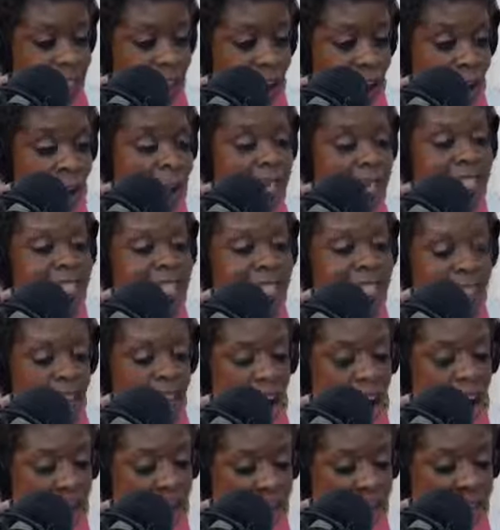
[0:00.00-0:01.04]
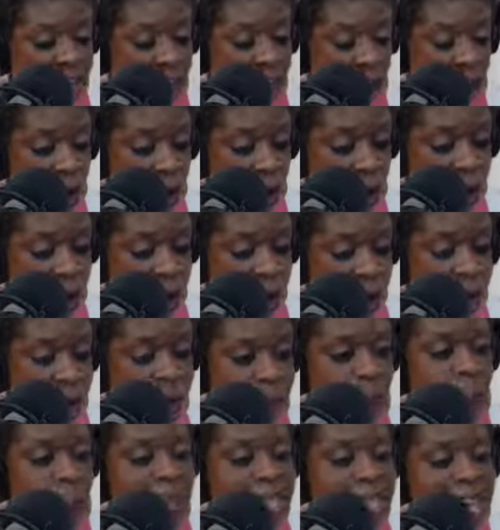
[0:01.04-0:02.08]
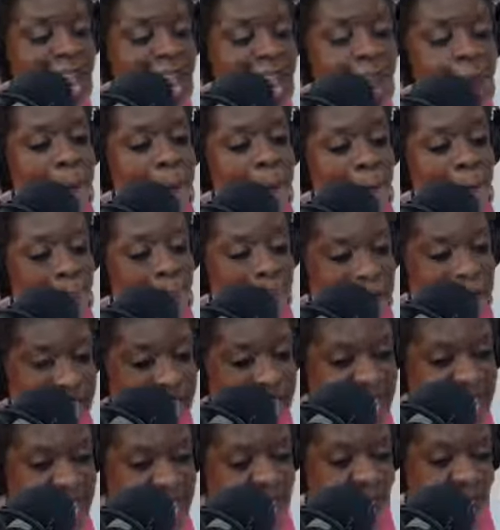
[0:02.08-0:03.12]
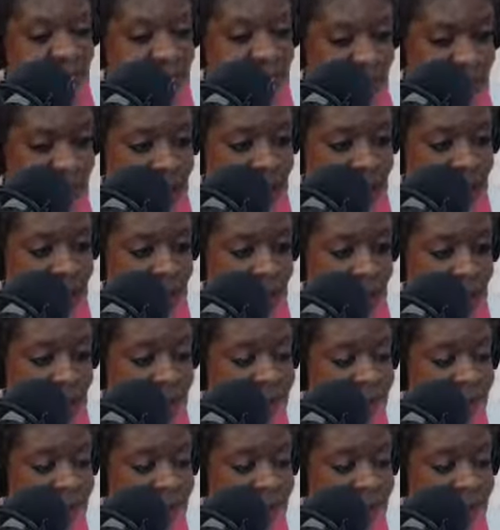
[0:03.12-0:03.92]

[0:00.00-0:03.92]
Nobody is an asshole, but we can be an asshole.